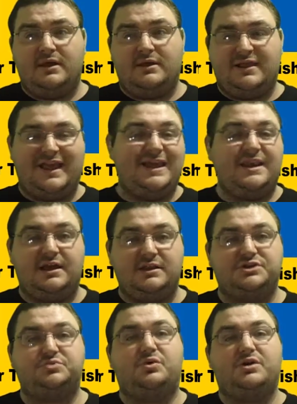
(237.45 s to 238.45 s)
like in
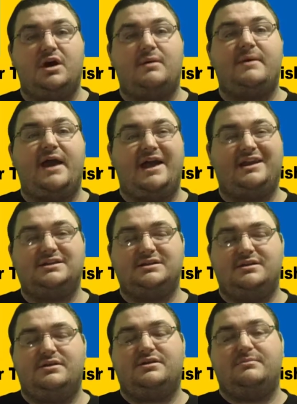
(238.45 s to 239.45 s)
English, will come at
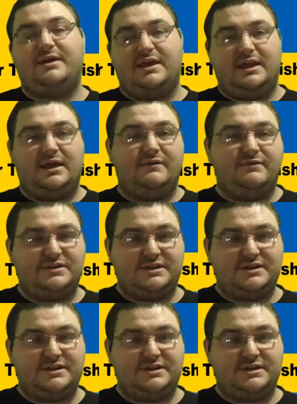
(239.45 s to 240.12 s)
the beginning of the